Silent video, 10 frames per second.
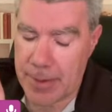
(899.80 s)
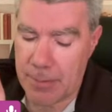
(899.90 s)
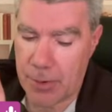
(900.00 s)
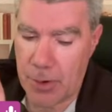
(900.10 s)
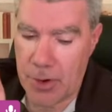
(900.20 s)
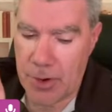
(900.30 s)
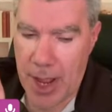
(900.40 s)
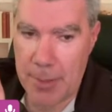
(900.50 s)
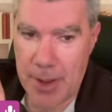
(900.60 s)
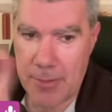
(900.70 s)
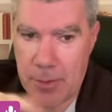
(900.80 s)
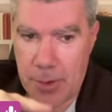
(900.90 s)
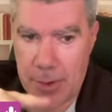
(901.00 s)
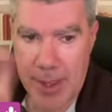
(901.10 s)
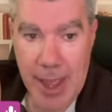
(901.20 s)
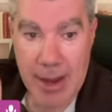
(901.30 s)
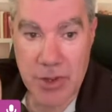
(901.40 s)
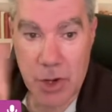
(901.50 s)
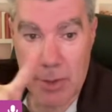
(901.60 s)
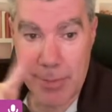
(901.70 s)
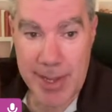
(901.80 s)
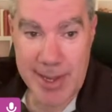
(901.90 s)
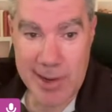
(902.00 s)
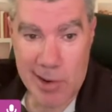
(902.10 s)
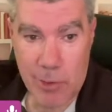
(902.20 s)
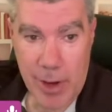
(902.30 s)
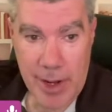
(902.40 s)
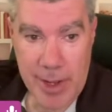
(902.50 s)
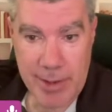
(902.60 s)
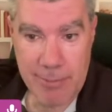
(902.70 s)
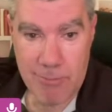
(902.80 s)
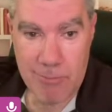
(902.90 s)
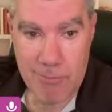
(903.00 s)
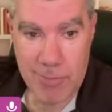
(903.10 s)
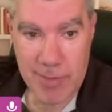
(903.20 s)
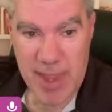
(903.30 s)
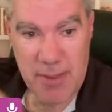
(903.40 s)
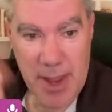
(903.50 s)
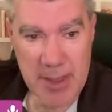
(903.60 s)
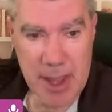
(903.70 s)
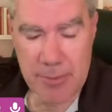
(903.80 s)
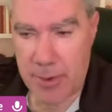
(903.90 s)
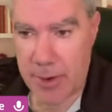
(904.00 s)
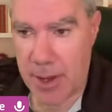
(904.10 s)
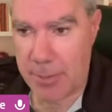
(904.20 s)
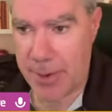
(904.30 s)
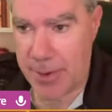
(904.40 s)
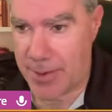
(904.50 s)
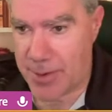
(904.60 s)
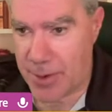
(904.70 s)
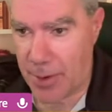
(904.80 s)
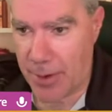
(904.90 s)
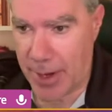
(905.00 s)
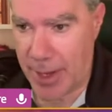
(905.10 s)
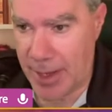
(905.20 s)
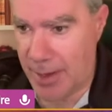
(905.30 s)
programming for the XRP already. They've had that for a couple of years already.